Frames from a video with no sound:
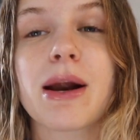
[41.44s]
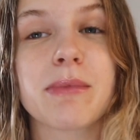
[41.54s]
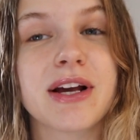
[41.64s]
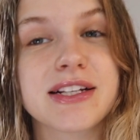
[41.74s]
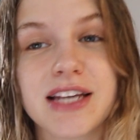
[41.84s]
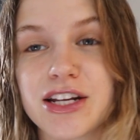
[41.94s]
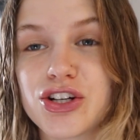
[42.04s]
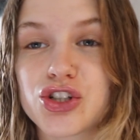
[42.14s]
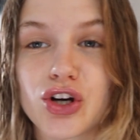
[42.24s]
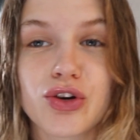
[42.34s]
I'm really excited to
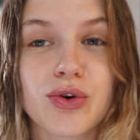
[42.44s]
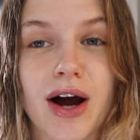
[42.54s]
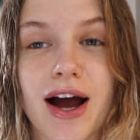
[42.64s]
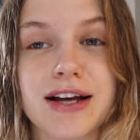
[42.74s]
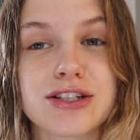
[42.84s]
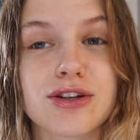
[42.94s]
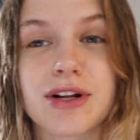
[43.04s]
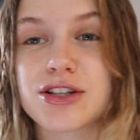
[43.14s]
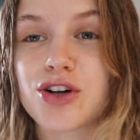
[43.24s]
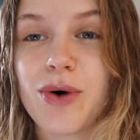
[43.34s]
show you guys. So
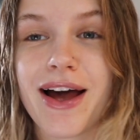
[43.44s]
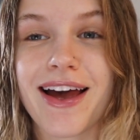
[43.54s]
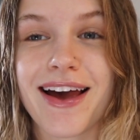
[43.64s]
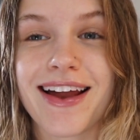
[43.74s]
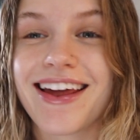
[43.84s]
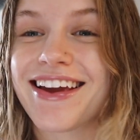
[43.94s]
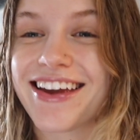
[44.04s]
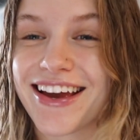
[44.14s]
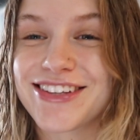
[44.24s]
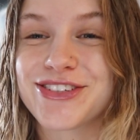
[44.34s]
let's go ahead and
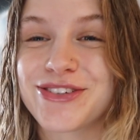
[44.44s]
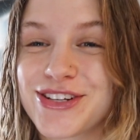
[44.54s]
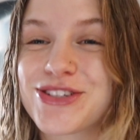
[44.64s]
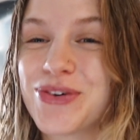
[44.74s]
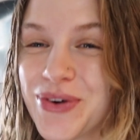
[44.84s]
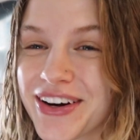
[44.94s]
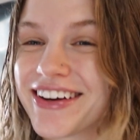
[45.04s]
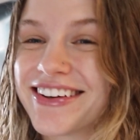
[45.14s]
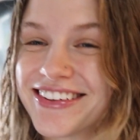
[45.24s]
get to the tour.